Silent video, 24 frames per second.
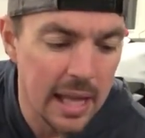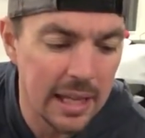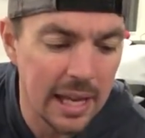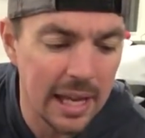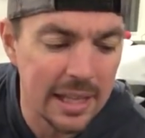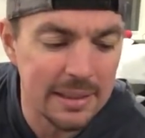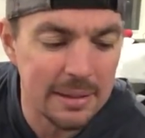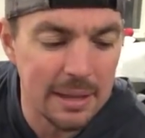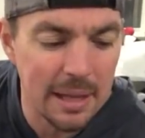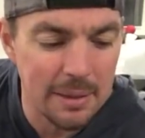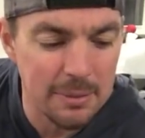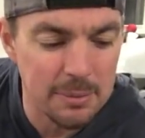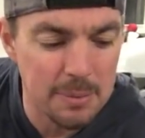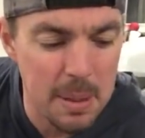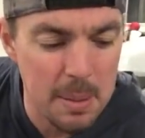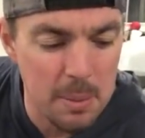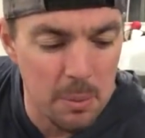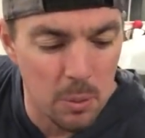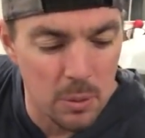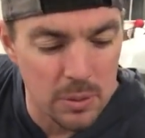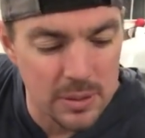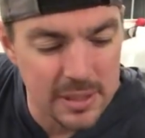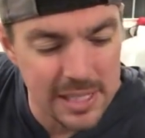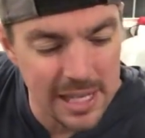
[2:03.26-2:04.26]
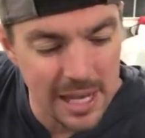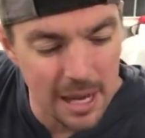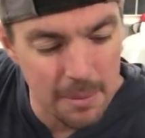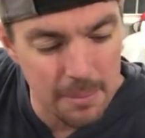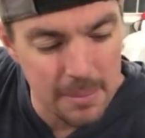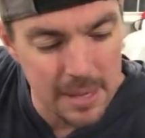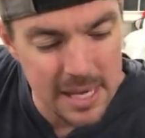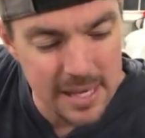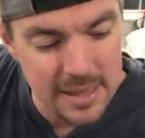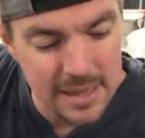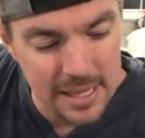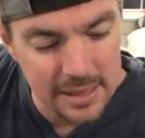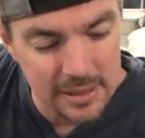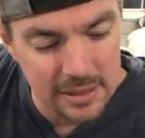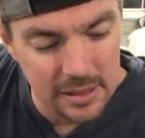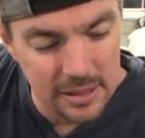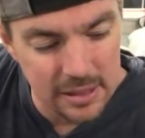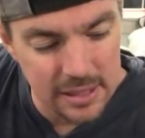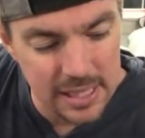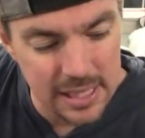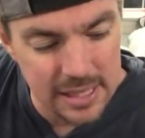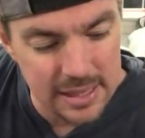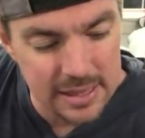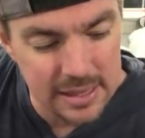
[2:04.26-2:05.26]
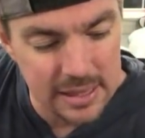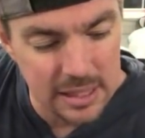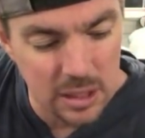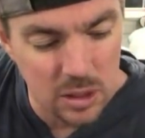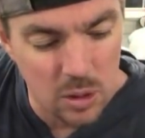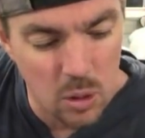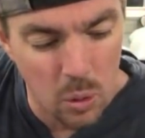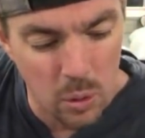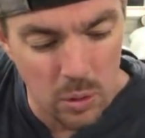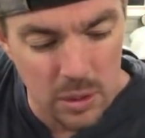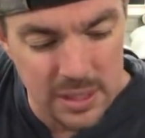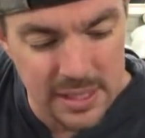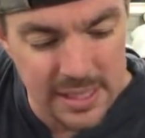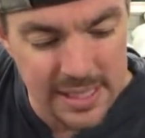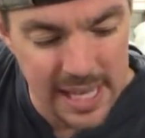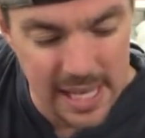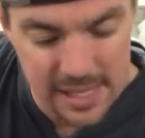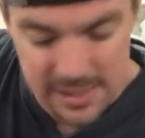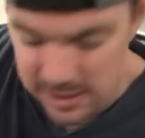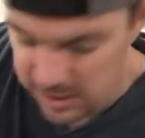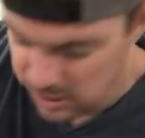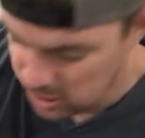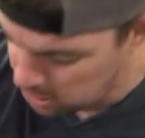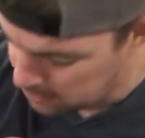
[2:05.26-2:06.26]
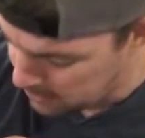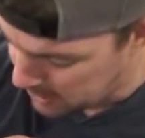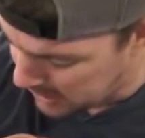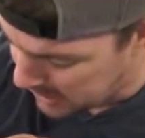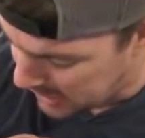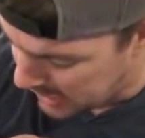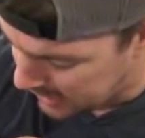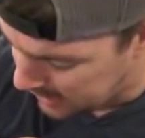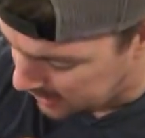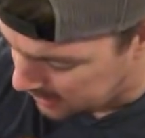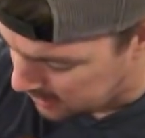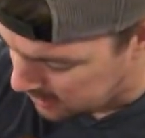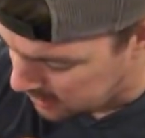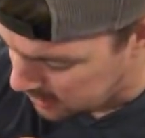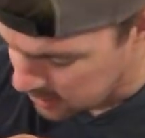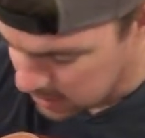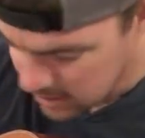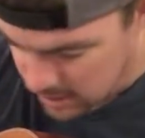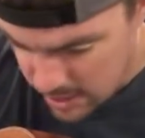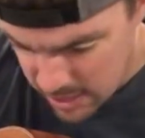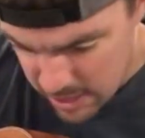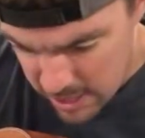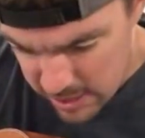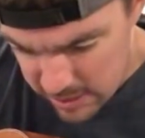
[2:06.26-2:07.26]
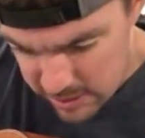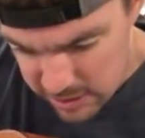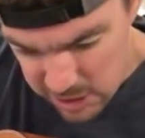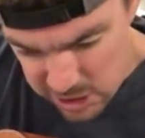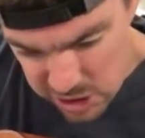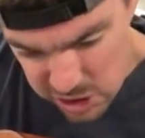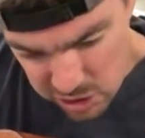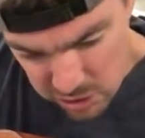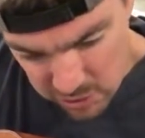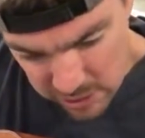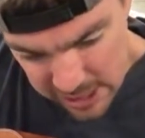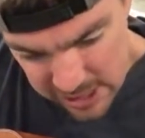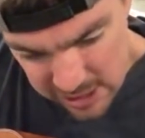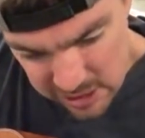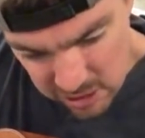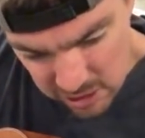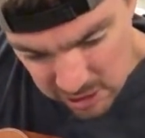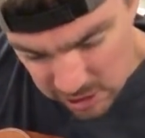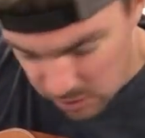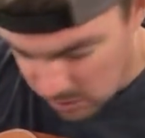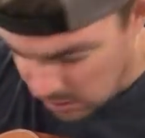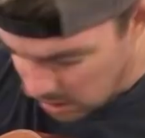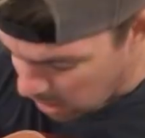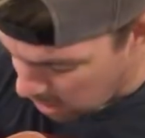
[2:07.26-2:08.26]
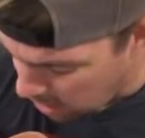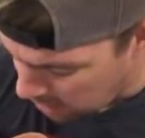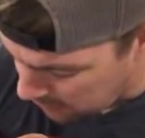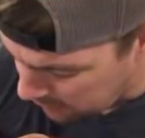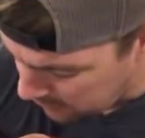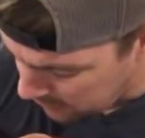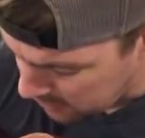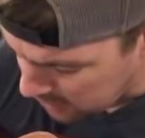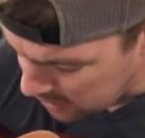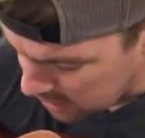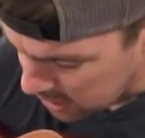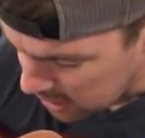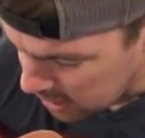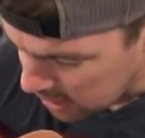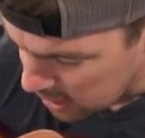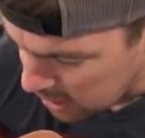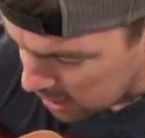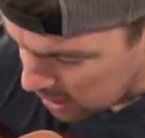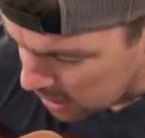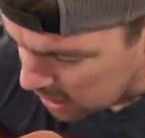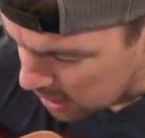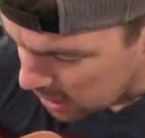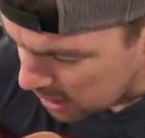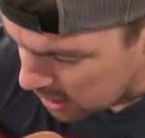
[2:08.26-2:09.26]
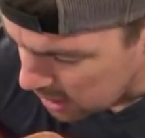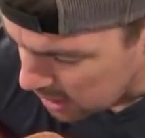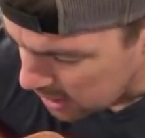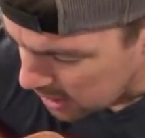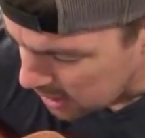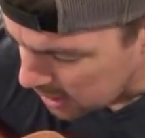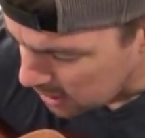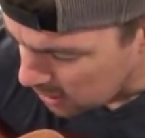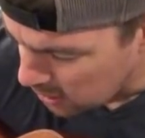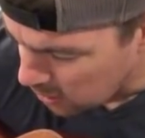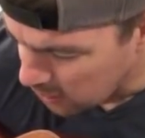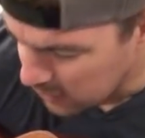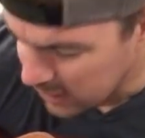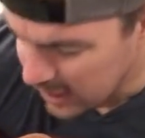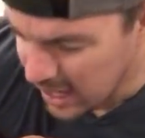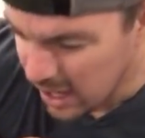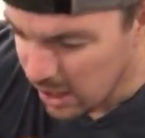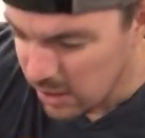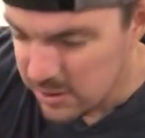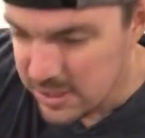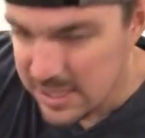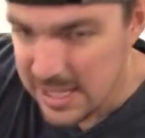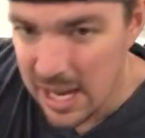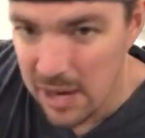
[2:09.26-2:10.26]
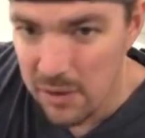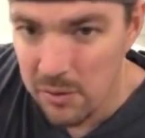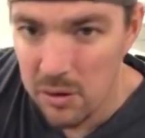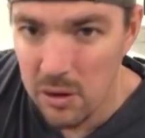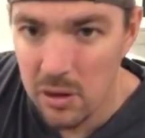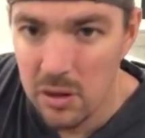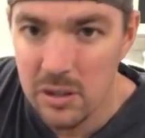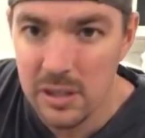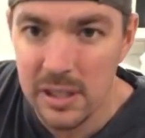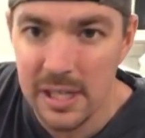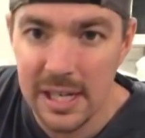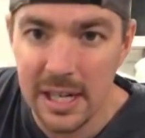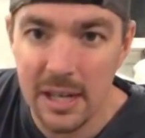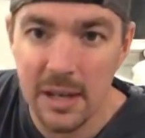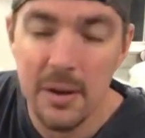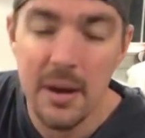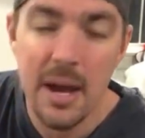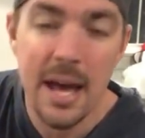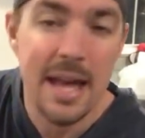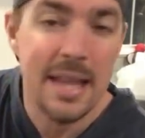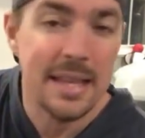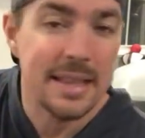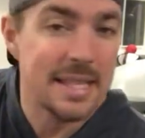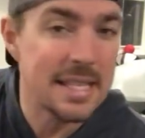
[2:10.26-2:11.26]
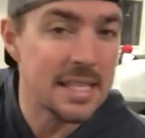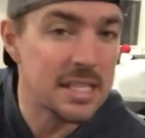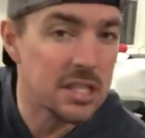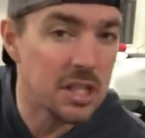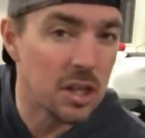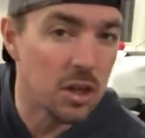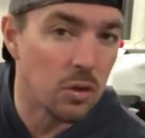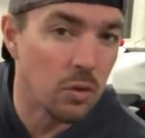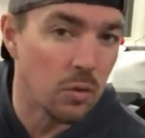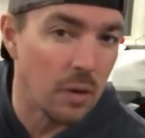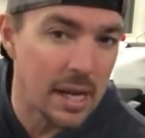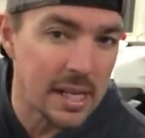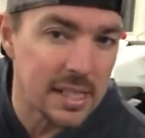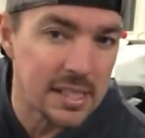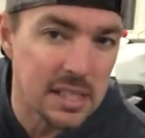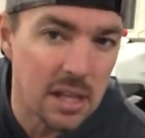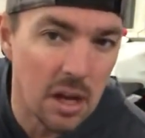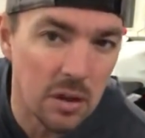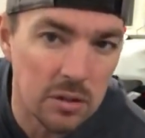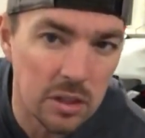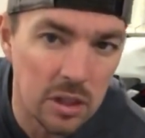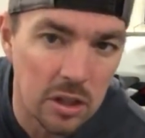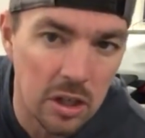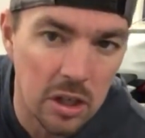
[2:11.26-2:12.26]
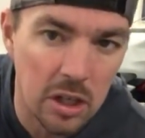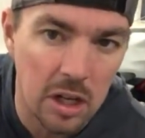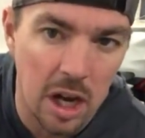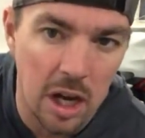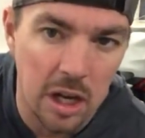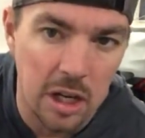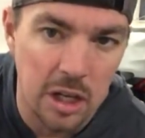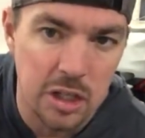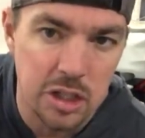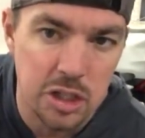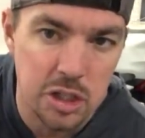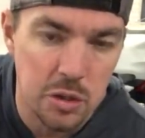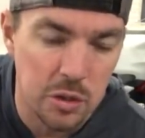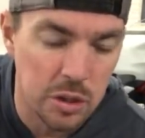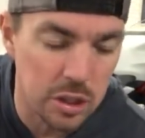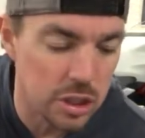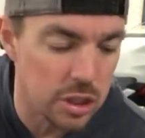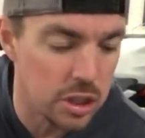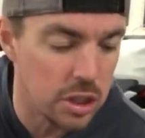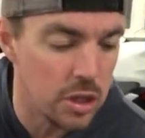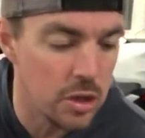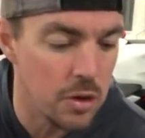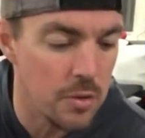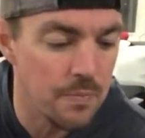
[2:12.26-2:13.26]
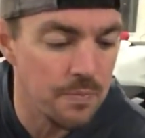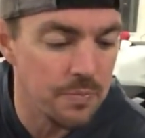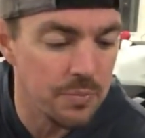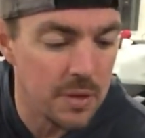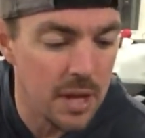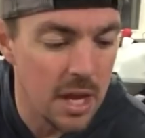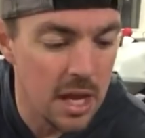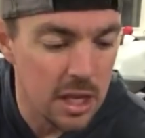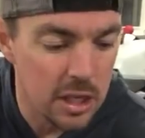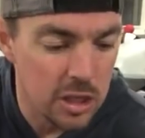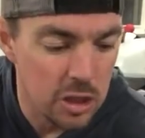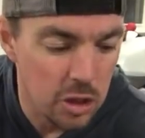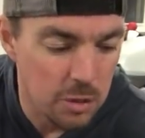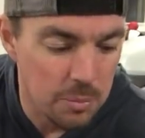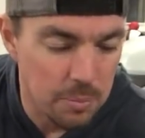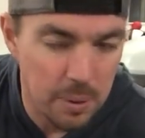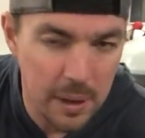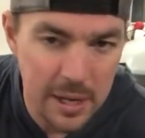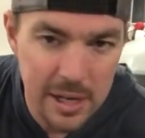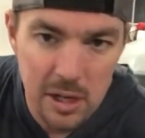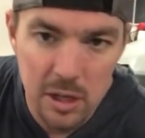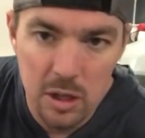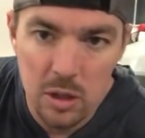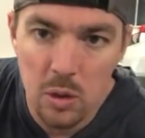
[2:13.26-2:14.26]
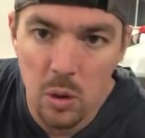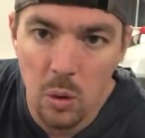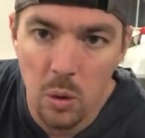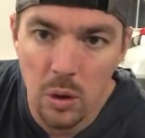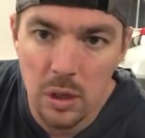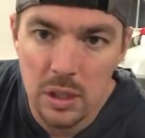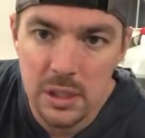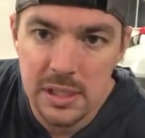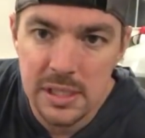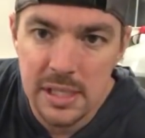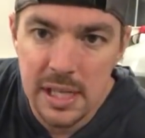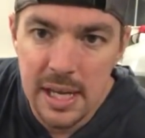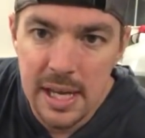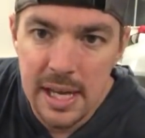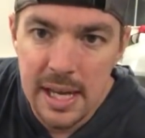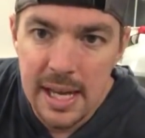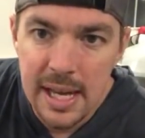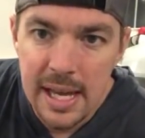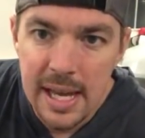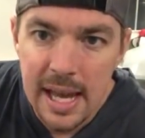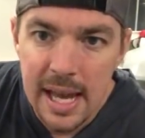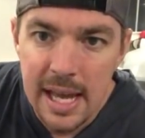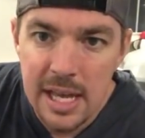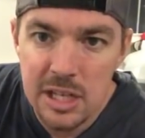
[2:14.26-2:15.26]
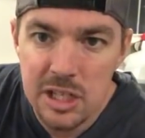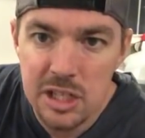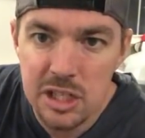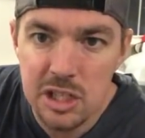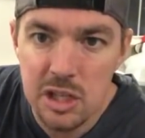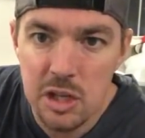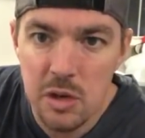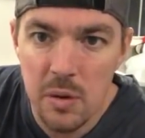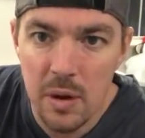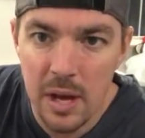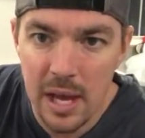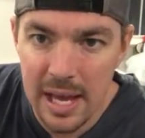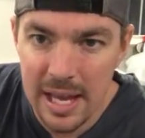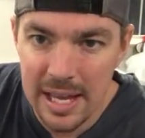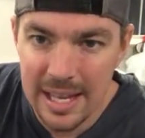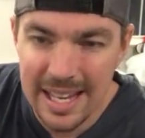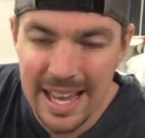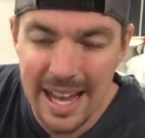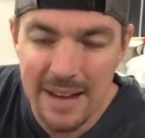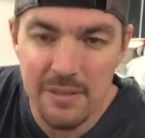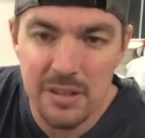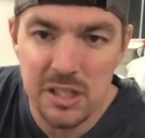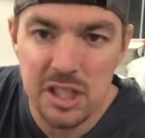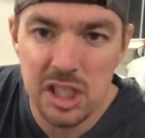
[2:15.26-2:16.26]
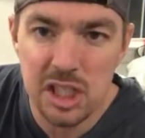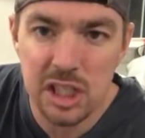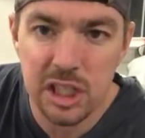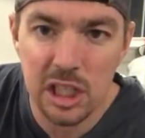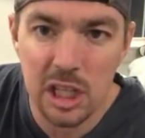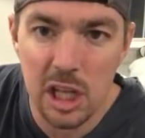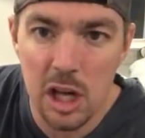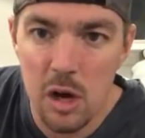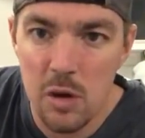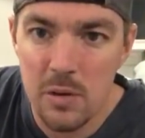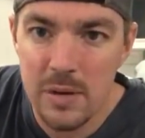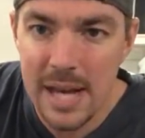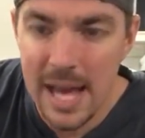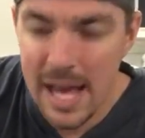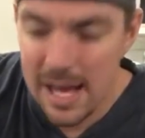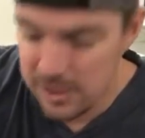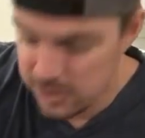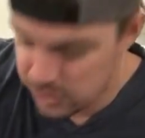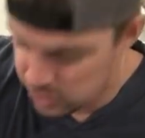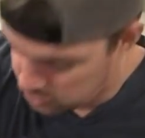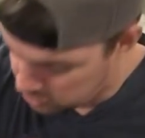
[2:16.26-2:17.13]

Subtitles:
A lot of times people will tell me that the chord sounds a little bit like the strings are a little off, or they don't sound real clear. This is a great song to learn on because you can play your chords and just do kind of a slow down